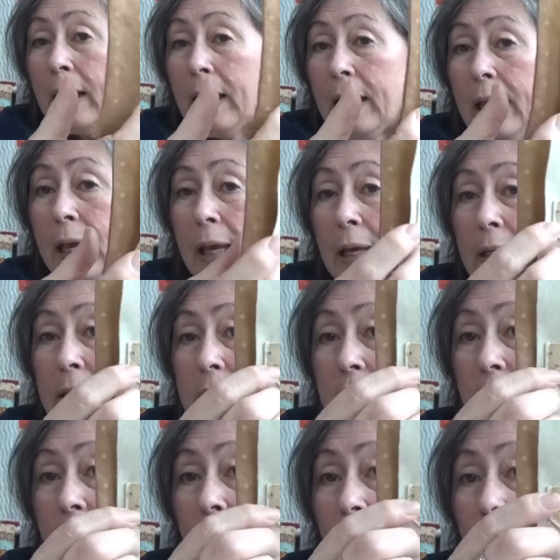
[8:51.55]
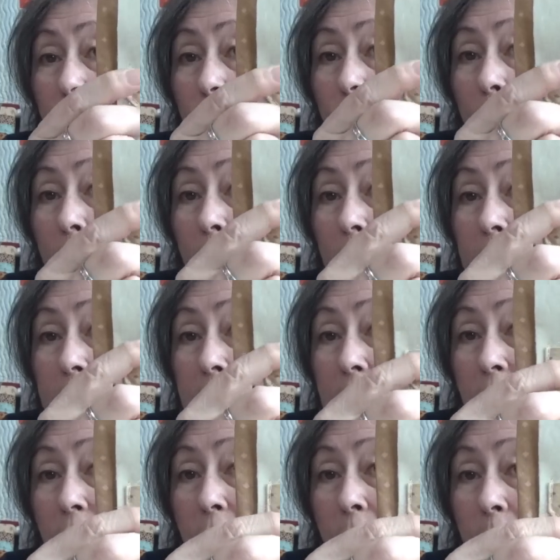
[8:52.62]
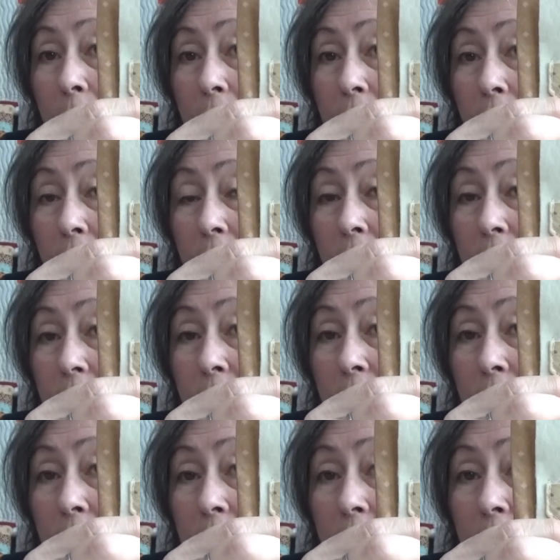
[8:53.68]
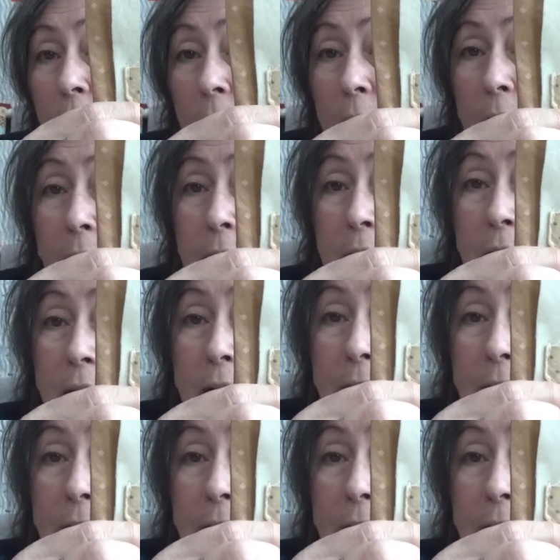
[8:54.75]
and for a needle threader. And then I